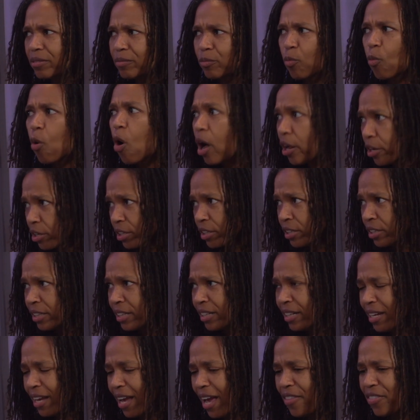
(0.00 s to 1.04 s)
water,
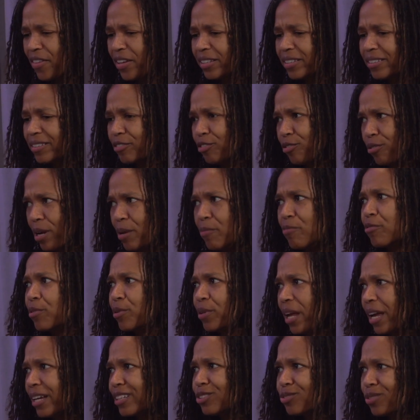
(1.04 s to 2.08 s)
and then
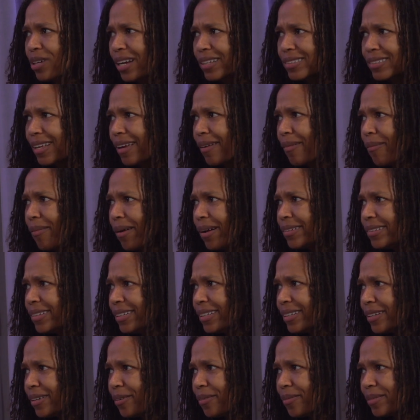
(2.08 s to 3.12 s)
grapefruit extract, like one,
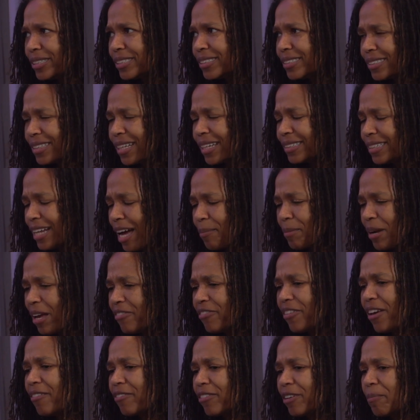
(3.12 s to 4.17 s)
you know, which is like not my
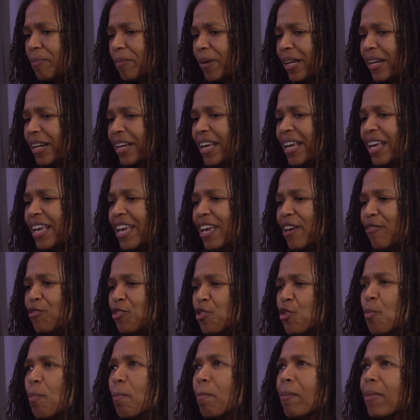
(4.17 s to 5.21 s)
favorite. But if
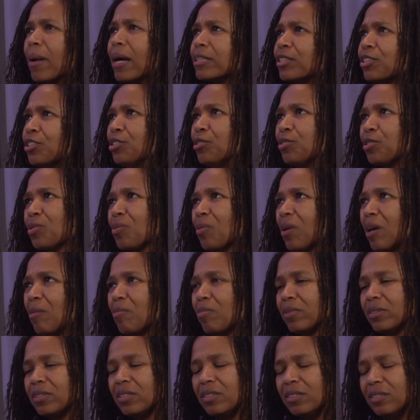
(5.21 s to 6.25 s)
you must use a
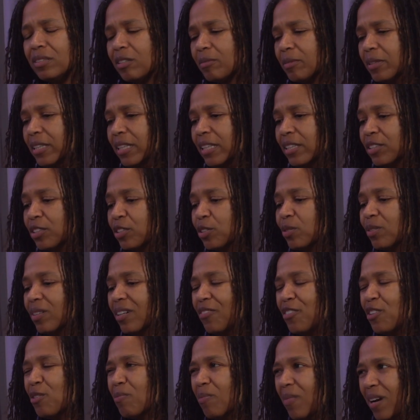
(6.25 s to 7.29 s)
wipe, which nobody needs to,
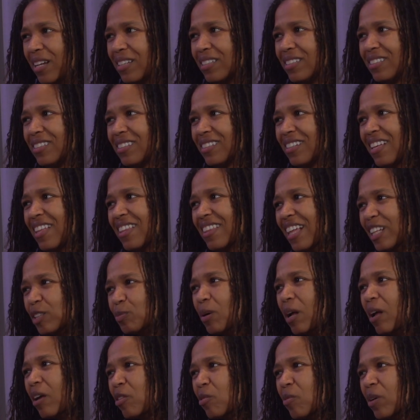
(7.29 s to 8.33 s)
if you must, that's
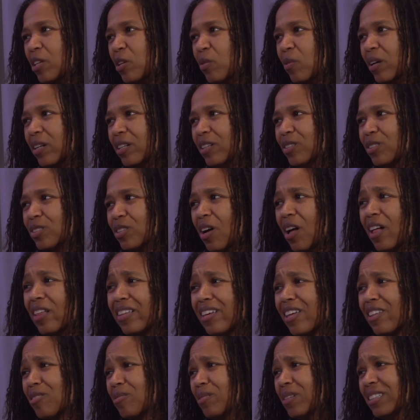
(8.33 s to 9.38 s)
probably the one you want to use. All
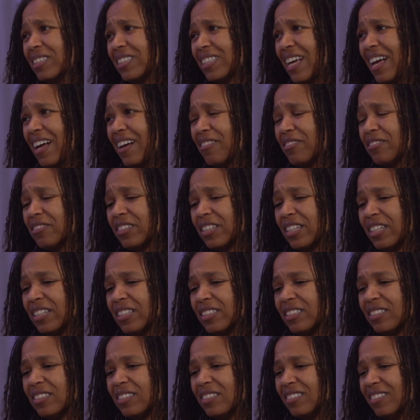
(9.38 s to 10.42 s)
the other ones have,
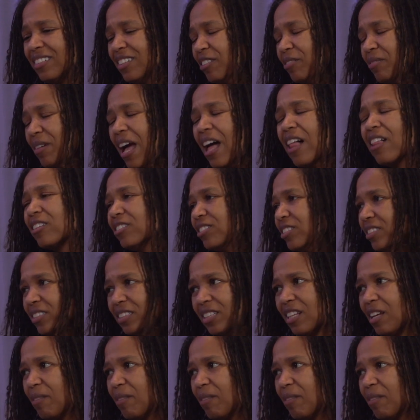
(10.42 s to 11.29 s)
you know, allergens in